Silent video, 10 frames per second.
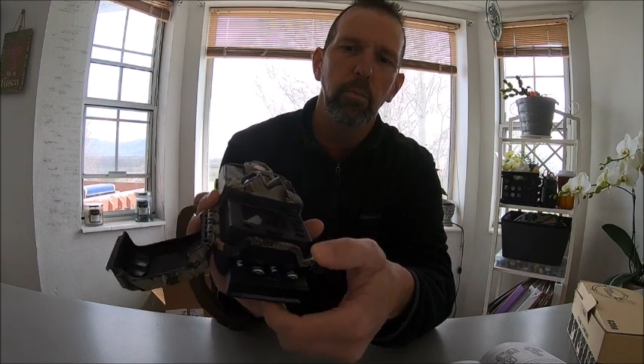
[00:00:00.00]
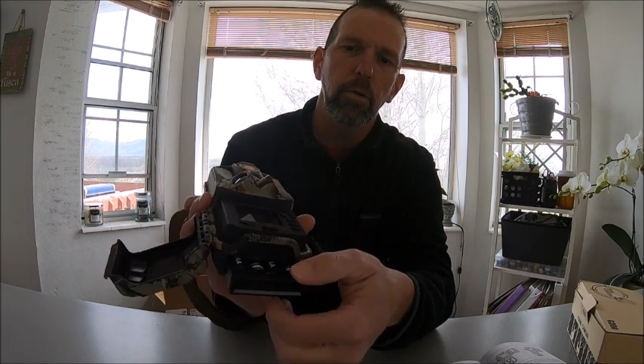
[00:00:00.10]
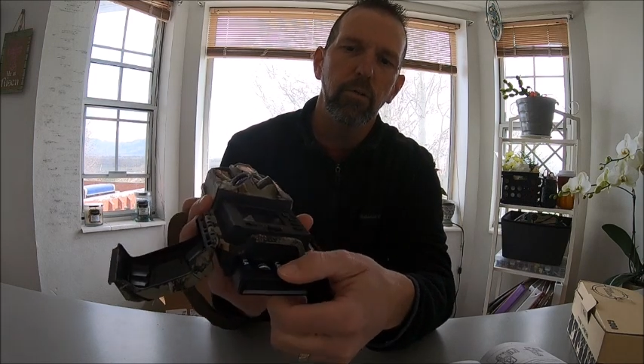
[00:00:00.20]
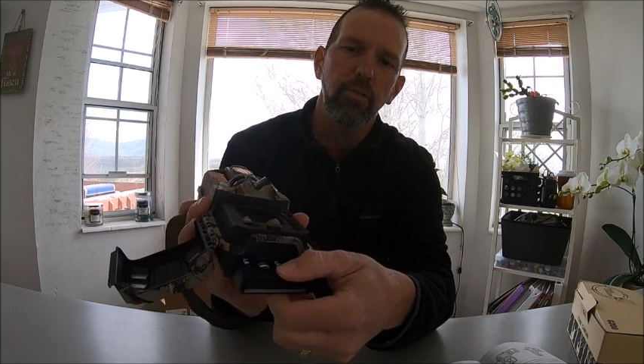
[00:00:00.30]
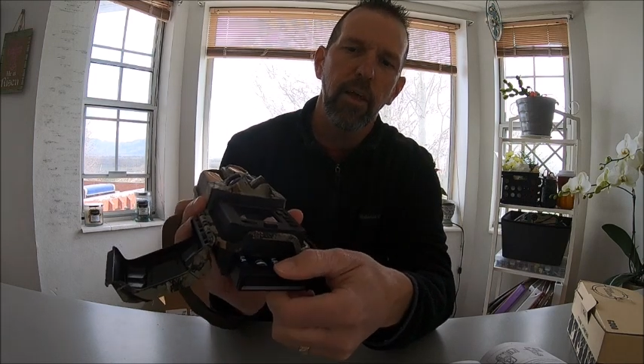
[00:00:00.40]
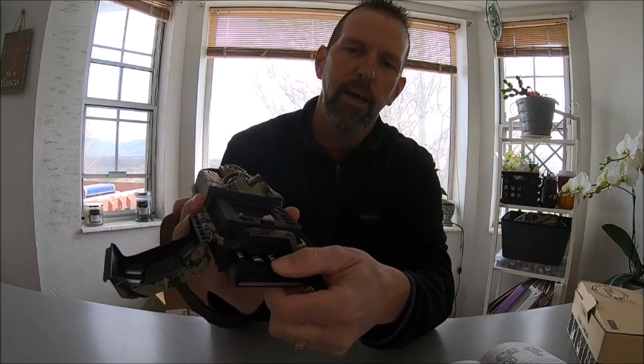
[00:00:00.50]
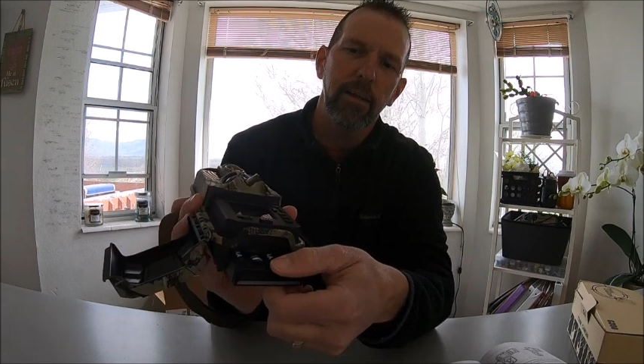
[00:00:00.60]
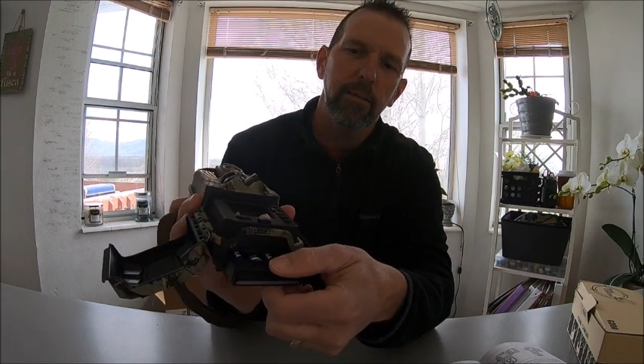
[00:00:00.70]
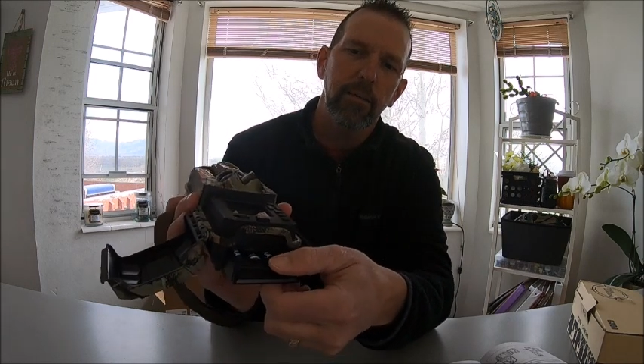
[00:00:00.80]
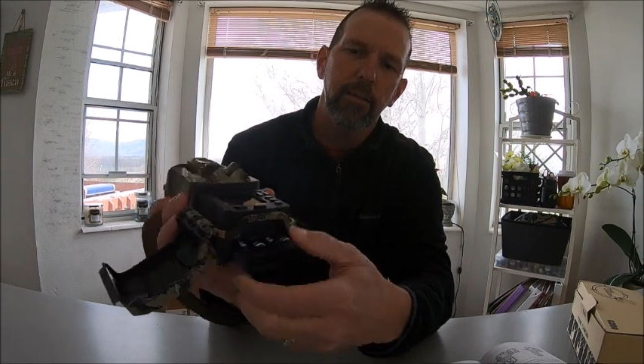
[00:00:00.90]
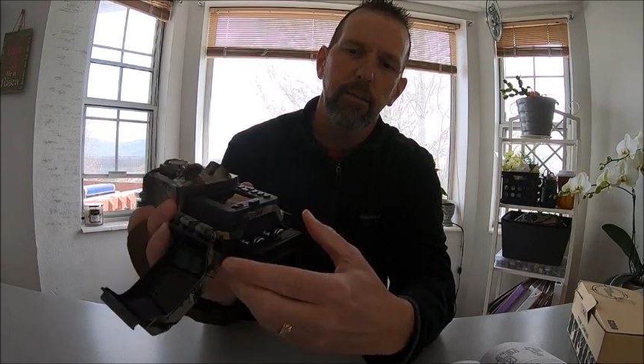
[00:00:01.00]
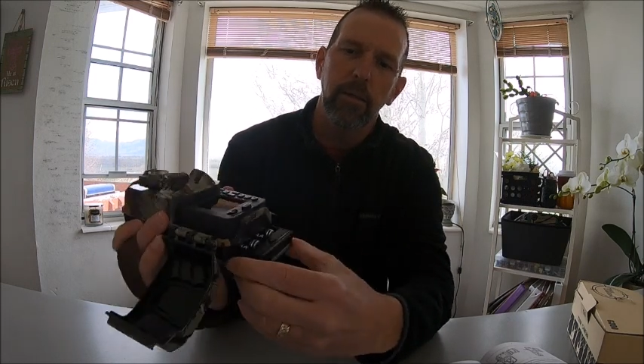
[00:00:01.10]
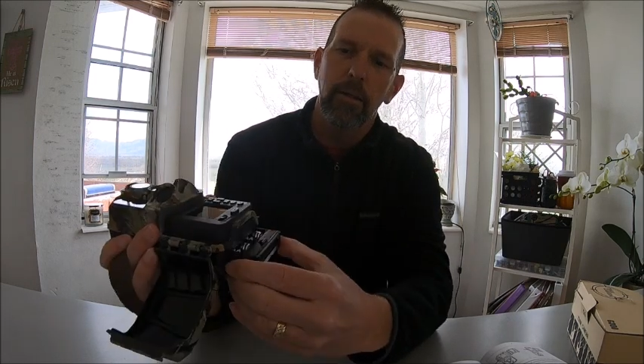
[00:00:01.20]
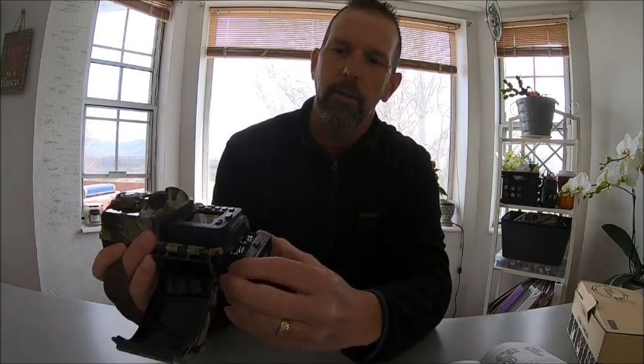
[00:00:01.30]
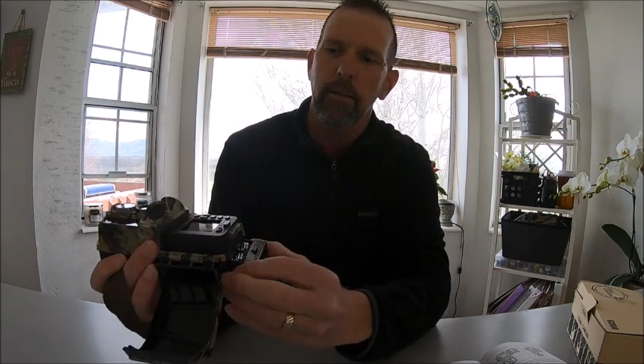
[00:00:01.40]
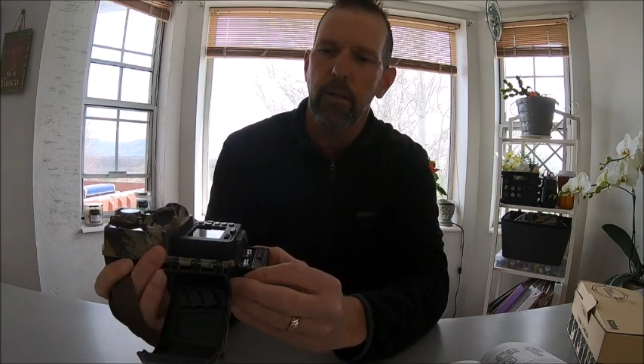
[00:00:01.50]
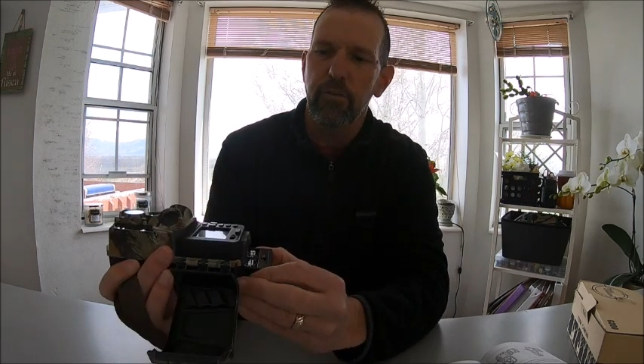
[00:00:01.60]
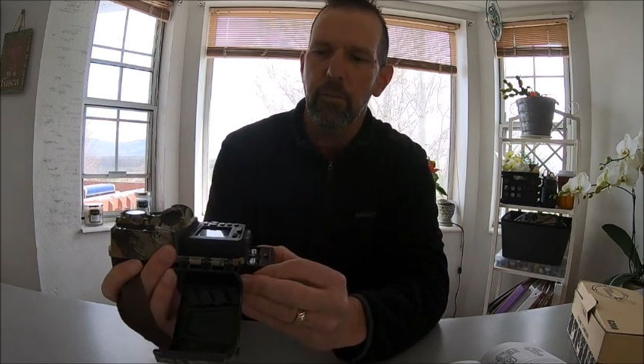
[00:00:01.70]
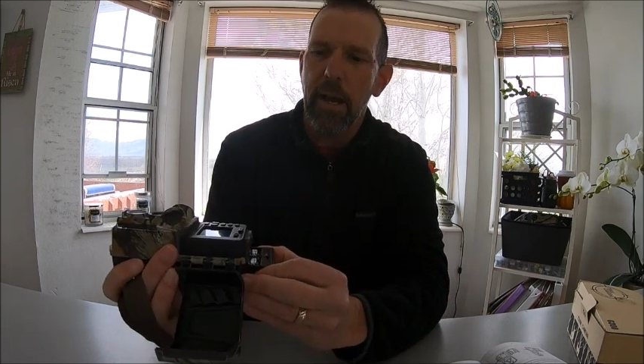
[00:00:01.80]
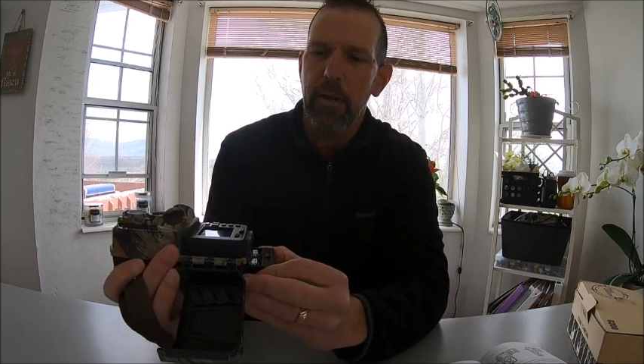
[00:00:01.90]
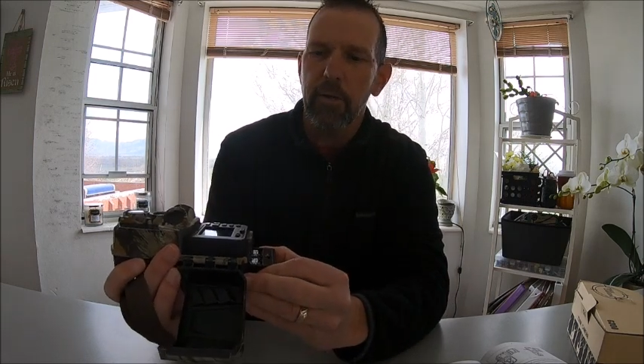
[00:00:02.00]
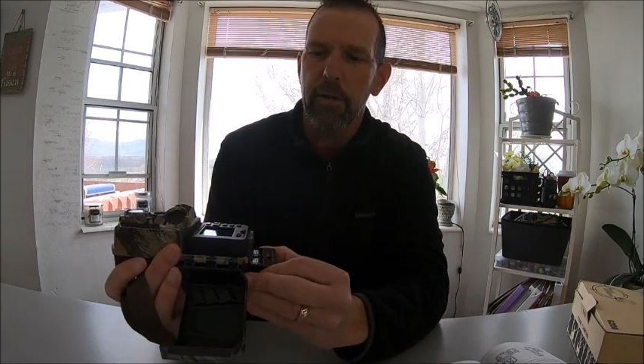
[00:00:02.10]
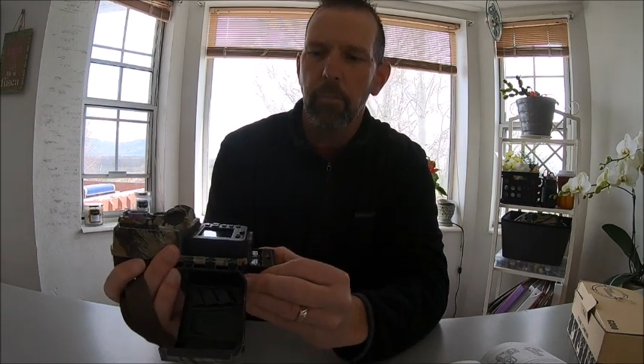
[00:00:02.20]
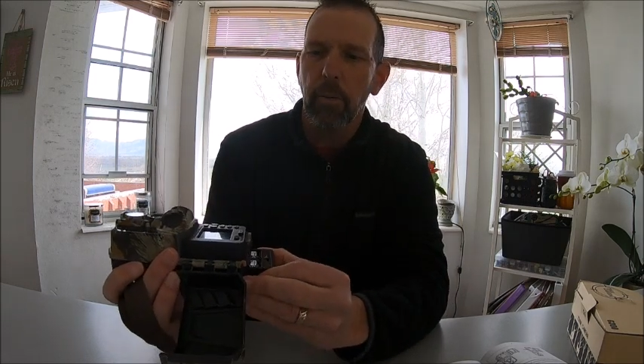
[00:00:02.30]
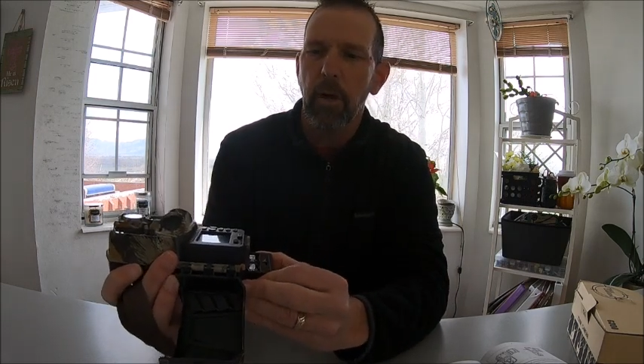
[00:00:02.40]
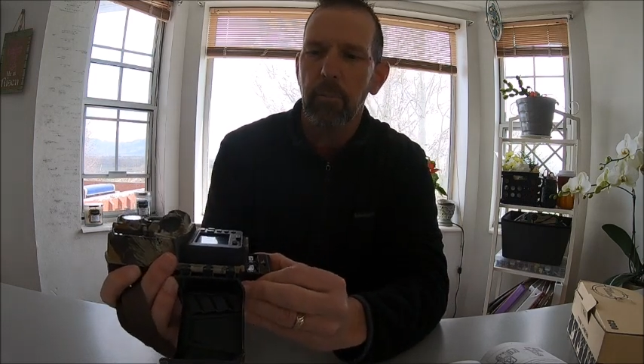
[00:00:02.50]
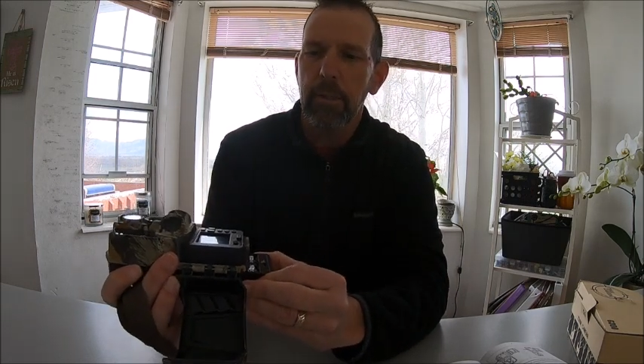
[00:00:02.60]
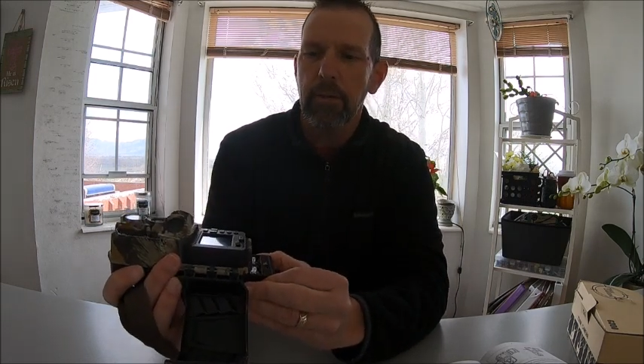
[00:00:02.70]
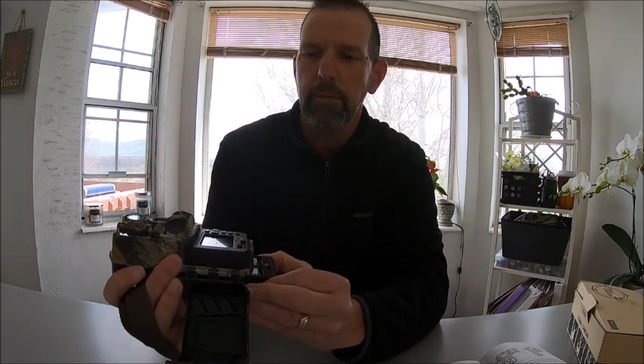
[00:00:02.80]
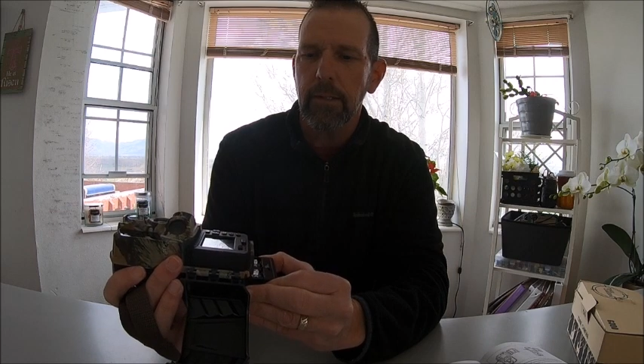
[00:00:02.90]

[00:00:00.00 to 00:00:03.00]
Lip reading: Push that. That's your battery compartment,